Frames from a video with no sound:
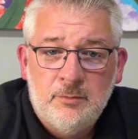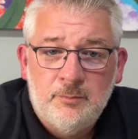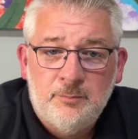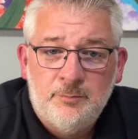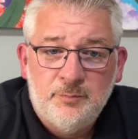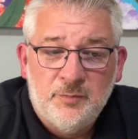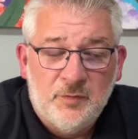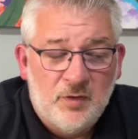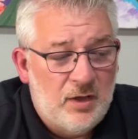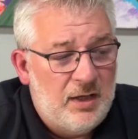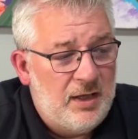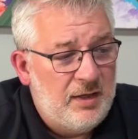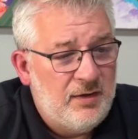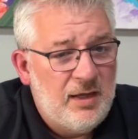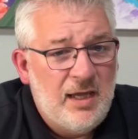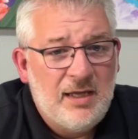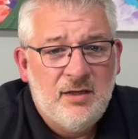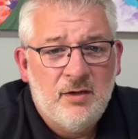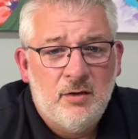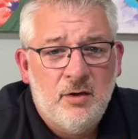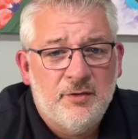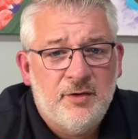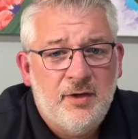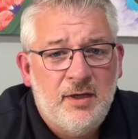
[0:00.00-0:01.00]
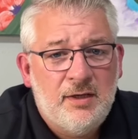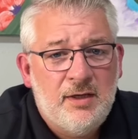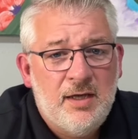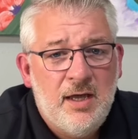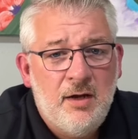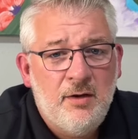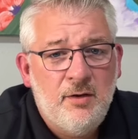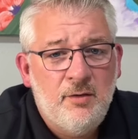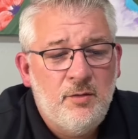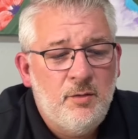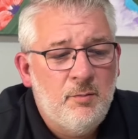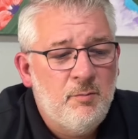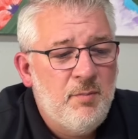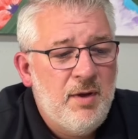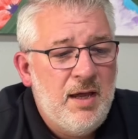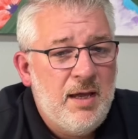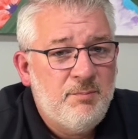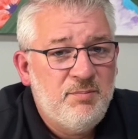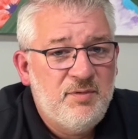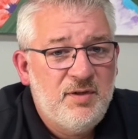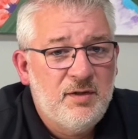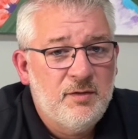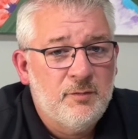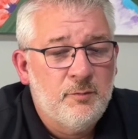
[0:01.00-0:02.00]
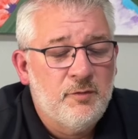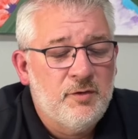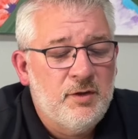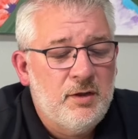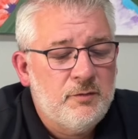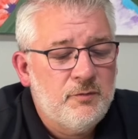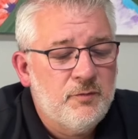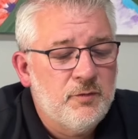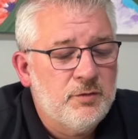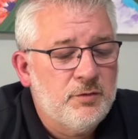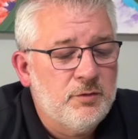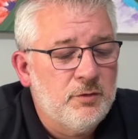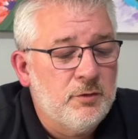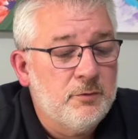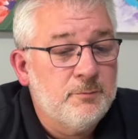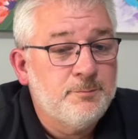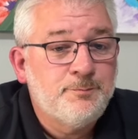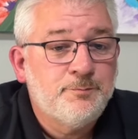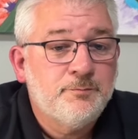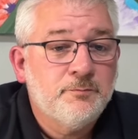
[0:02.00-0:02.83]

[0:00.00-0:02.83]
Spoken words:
Because they counted them baptisms, that's for sure.